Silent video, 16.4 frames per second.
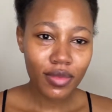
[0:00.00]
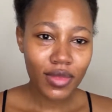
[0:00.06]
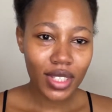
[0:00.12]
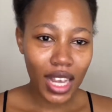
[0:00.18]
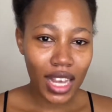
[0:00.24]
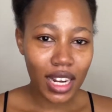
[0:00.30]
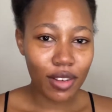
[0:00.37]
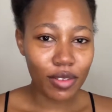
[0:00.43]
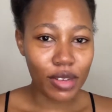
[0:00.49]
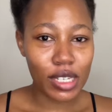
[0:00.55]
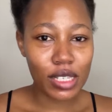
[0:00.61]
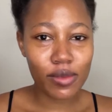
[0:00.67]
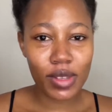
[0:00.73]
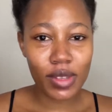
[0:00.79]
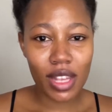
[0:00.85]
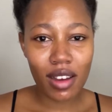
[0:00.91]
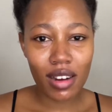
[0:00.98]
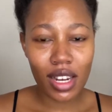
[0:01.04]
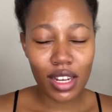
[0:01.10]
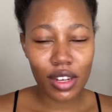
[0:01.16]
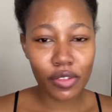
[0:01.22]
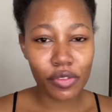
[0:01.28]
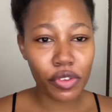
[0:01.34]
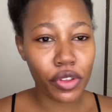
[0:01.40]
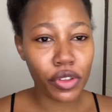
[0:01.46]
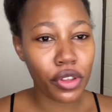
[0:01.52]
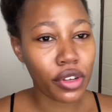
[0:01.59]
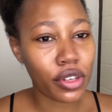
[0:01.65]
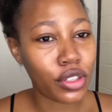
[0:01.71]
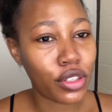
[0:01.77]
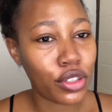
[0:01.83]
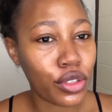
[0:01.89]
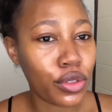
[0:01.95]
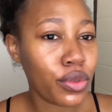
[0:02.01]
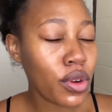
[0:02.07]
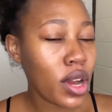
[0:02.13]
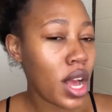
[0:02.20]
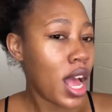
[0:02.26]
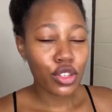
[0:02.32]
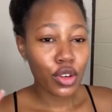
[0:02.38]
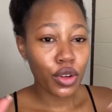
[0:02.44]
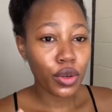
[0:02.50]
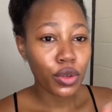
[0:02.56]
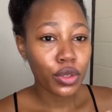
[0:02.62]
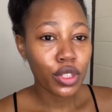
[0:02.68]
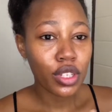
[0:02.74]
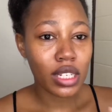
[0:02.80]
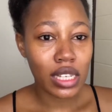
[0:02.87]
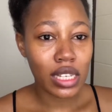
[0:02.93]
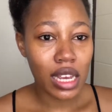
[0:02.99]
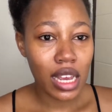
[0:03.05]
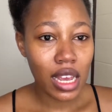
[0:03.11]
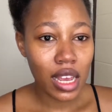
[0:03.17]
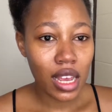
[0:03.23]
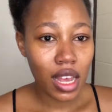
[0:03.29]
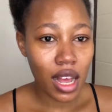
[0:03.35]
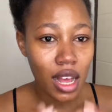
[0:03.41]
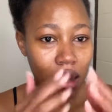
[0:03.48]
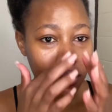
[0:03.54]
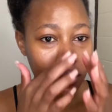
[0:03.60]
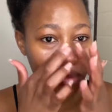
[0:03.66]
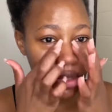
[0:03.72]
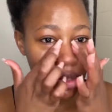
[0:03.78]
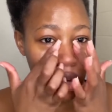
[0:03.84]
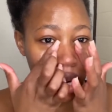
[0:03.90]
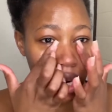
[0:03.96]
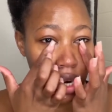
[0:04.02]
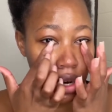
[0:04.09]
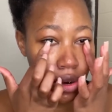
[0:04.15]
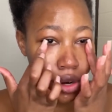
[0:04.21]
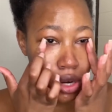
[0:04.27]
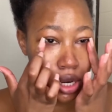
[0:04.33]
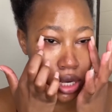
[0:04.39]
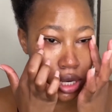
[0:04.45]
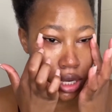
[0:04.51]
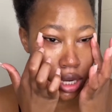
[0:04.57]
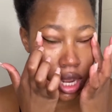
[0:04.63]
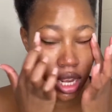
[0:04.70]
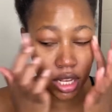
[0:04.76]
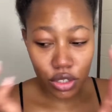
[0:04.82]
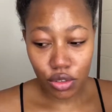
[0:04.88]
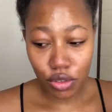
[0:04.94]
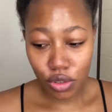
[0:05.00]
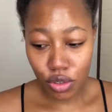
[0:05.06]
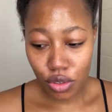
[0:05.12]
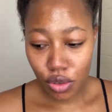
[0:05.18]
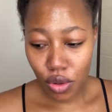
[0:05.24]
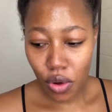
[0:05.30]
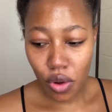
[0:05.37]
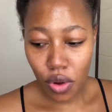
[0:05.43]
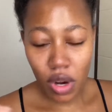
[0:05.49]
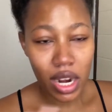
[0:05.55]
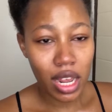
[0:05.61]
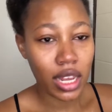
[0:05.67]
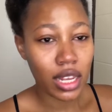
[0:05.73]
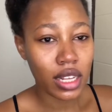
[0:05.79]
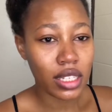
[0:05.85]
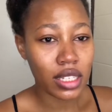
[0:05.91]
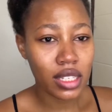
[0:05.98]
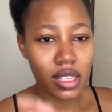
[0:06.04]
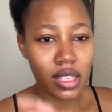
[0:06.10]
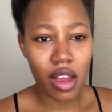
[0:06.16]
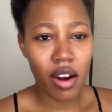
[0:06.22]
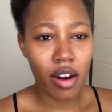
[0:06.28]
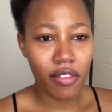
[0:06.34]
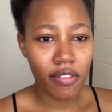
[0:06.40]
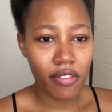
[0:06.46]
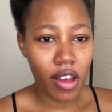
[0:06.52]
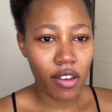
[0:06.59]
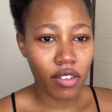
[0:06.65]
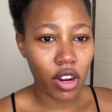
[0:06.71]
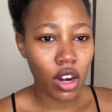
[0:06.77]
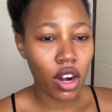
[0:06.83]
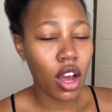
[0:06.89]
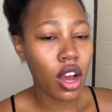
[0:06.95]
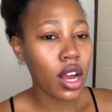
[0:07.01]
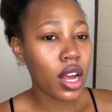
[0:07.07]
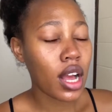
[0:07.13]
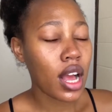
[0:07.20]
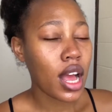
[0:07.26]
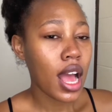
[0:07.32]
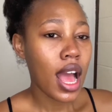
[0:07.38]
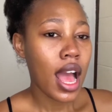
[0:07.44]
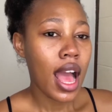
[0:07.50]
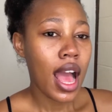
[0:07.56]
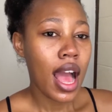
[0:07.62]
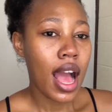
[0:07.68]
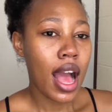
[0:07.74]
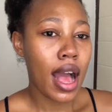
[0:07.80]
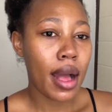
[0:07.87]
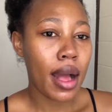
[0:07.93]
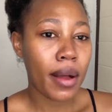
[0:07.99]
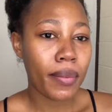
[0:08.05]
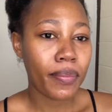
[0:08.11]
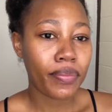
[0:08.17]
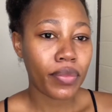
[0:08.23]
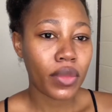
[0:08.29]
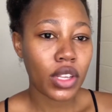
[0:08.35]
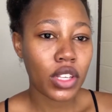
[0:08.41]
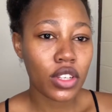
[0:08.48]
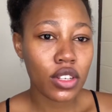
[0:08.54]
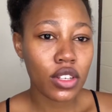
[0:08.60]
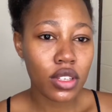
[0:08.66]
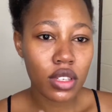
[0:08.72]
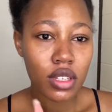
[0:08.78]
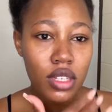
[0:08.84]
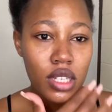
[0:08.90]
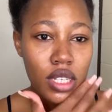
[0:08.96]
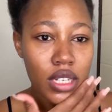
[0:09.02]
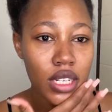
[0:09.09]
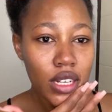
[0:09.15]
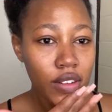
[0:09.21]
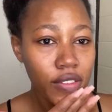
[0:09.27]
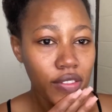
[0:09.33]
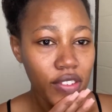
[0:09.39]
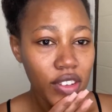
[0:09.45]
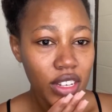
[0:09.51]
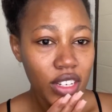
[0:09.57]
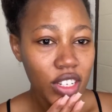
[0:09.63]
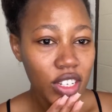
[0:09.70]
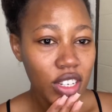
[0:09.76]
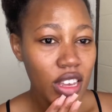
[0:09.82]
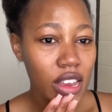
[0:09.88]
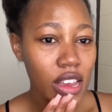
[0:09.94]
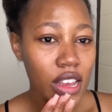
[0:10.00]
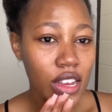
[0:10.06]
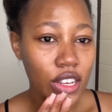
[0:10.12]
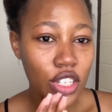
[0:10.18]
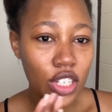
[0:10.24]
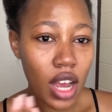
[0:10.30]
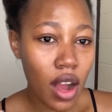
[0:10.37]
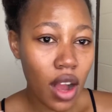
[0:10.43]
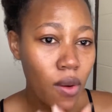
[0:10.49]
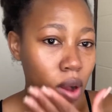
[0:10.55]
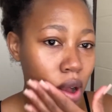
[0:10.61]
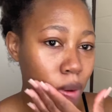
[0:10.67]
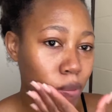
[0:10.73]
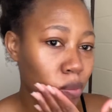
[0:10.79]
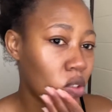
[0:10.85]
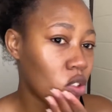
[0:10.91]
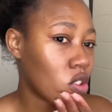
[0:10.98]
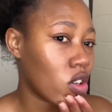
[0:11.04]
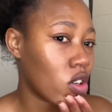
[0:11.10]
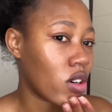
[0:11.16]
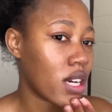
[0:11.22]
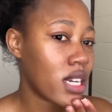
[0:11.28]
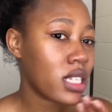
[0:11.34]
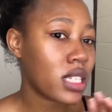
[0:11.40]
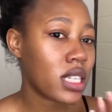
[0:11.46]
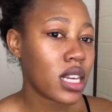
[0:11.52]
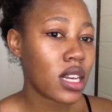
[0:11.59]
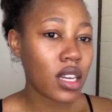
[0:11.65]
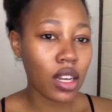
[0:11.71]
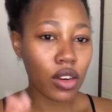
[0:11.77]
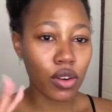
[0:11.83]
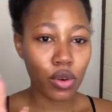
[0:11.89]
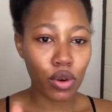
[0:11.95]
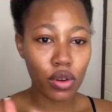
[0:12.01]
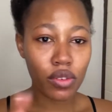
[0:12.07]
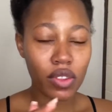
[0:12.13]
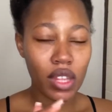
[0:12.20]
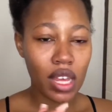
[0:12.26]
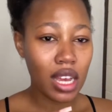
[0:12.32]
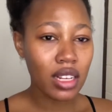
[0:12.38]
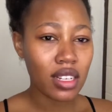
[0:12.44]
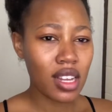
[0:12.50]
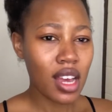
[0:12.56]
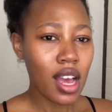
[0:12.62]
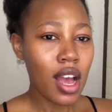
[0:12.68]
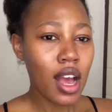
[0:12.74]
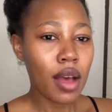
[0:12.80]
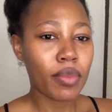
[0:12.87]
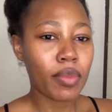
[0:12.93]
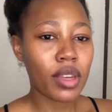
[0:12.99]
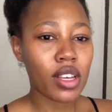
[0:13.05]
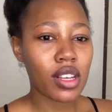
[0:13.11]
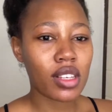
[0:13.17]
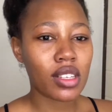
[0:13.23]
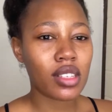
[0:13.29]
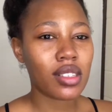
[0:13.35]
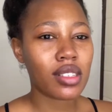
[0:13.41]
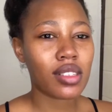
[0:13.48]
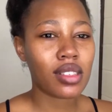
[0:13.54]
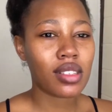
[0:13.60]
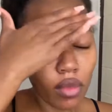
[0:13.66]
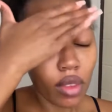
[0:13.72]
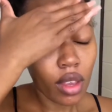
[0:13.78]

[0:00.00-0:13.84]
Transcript: Anyways, without any further ado, so today it's quite early, as you saw, like it's 5 o'clock. Just finished taking a shower, moisturizing and all of that, because